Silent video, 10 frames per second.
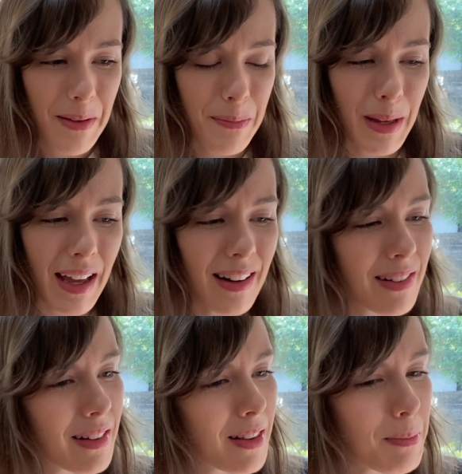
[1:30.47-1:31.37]
But I don't
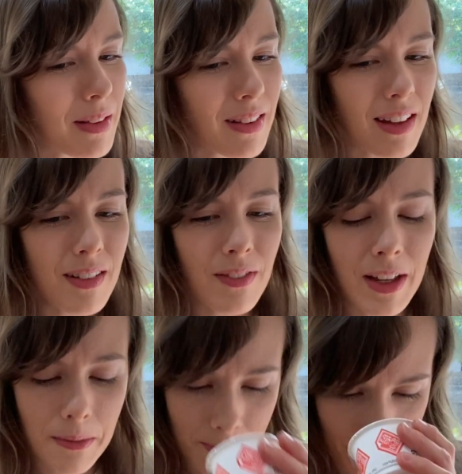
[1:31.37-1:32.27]
know, it smells kind of
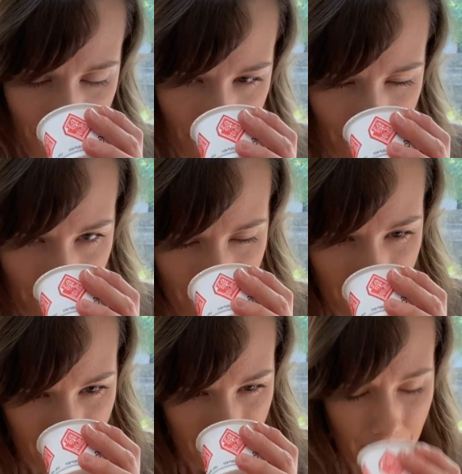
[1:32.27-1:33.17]
like
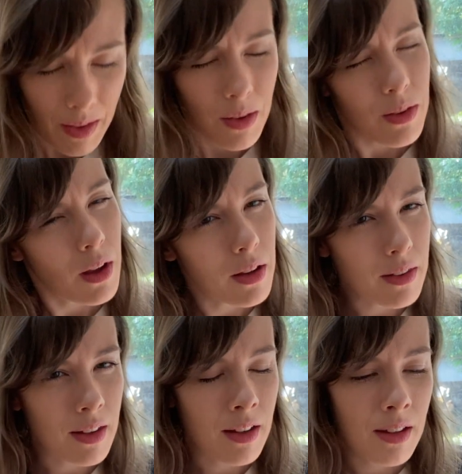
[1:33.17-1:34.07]

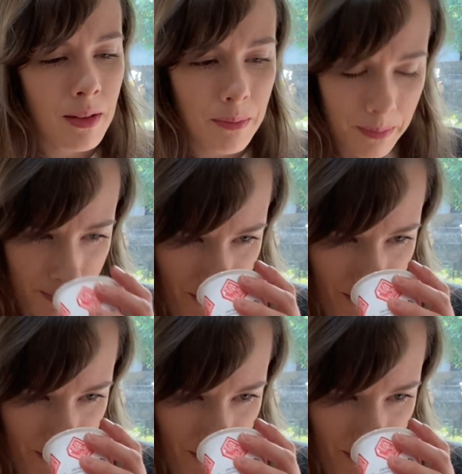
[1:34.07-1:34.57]
salty,